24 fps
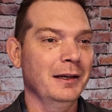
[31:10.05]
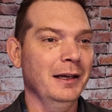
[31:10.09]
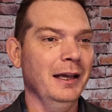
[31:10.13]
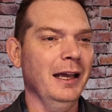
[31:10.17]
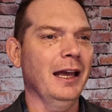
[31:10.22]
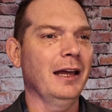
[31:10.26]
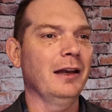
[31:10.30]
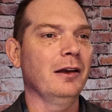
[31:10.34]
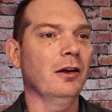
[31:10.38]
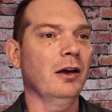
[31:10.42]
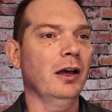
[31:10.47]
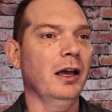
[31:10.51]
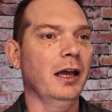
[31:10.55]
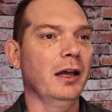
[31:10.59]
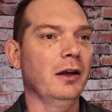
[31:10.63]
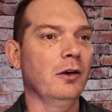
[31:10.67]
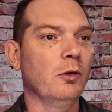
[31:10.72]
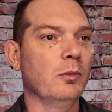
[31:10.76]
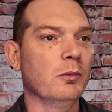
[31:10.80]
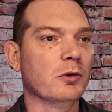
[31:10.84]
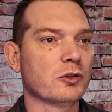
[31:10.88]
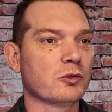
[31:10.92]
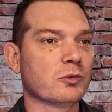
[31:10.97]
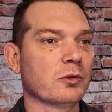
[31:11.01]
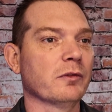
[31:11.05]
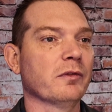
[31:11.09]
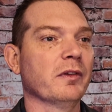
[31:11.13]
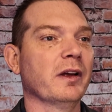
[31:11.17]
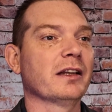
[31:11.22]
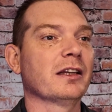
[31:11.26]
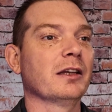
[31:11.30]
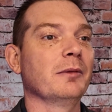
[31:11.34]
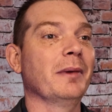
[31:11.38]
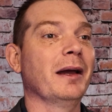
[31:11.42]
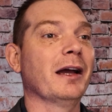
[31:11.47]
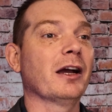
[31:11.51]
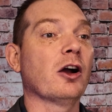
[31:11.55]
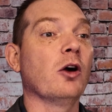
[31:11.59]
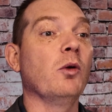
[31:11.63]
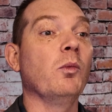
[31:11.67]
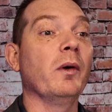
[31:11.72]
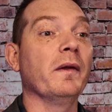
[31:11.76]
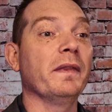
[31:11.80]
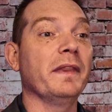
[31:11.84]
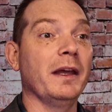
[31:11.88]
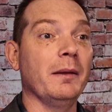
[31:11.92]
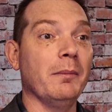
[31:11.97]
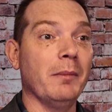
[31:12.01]
and almost reflecting back on
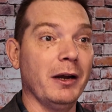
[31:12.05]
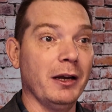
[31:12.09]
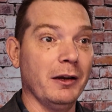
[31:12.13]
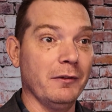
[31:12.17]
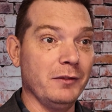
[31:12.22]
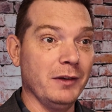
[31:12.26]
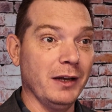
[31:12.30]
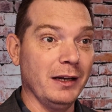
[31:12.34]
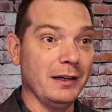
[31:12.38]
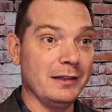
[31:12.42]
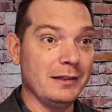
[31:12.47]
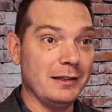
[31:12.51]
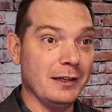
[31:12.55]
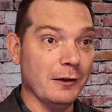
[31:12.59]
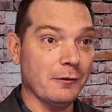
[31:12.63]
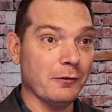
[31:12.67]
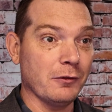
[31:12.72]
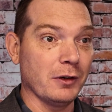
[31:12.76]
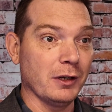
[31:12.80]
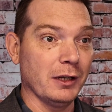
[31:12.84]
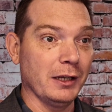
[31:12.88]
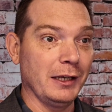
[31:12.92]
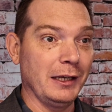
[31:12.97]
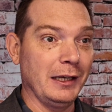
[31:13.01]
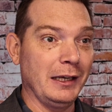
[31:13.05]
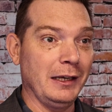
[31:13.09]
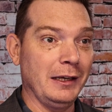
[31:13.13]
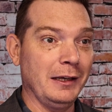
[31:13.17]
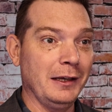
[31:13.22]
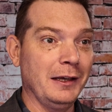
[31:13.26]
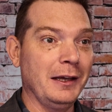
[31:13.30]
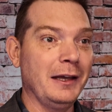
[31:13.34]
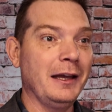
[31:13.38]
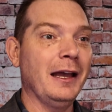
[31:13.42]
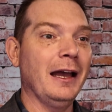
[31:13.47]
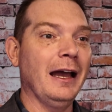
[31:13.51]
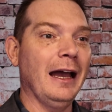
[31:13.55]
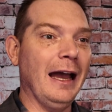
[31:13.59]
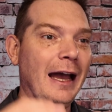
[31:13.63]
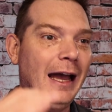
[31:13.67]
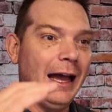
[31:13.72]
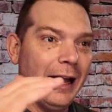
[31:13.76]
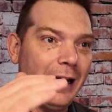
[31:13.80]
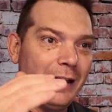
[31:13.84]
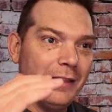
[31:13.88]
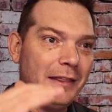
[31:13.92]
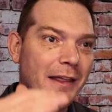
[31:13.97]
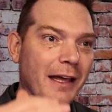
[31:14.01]
what they might have done differently
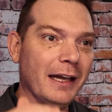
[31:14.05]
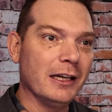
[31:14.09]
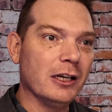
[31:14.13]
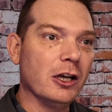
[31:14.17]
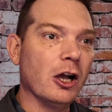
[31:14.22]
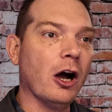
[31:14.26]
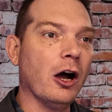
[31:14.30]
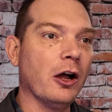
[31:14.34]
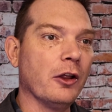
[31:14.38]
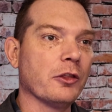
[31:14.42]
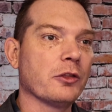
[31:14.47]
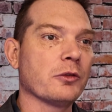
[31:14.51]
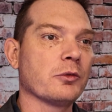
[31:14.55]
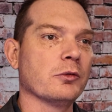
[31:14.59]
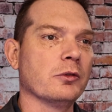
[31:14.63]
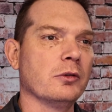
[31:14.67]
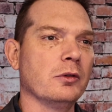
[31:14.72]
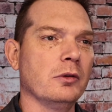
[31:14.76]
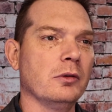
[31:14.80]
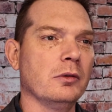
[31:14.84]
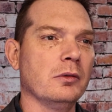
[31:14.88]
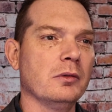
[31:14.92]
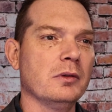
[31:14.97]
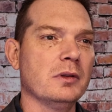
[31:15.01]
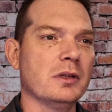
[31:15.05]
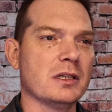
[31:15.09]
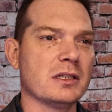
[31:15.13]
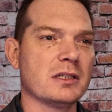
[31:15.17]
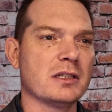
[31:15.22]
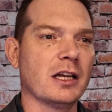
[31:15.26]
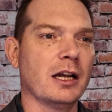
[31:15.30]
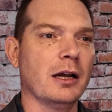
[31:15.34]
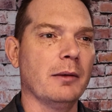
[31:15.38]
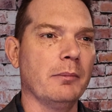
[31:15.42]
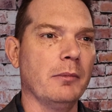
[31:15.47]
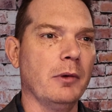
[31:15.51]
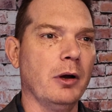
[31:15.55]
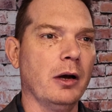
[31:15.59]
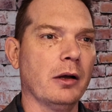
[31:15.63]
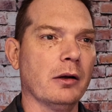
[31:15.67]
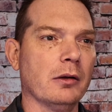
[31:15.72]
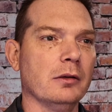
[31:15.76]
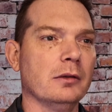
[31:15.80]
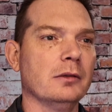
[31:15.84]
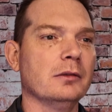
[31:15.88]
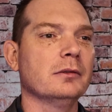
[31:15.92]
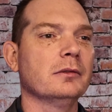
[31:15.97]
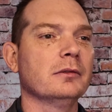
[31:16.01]
had they gone through the setup model.